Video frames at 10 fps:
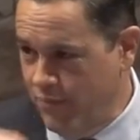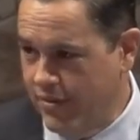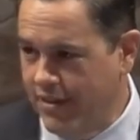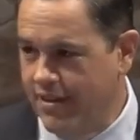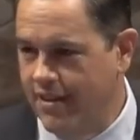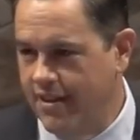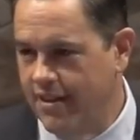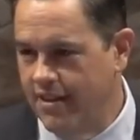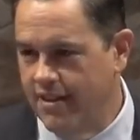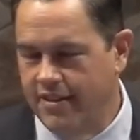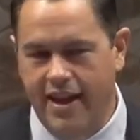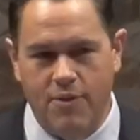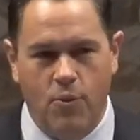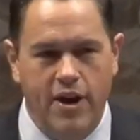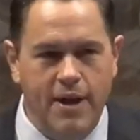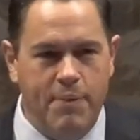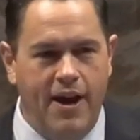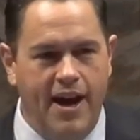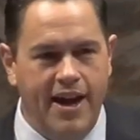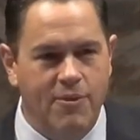They had one up high and one down
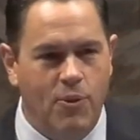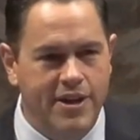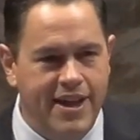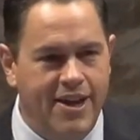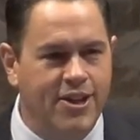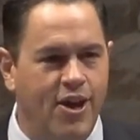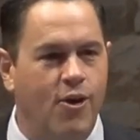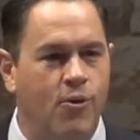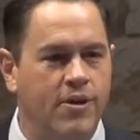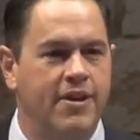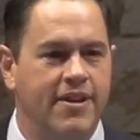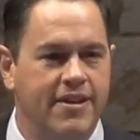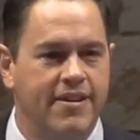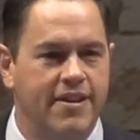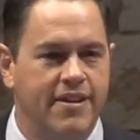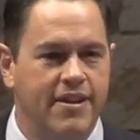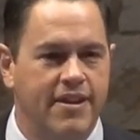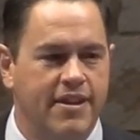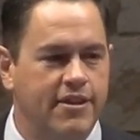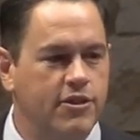low. Paton
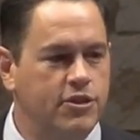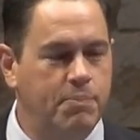started in the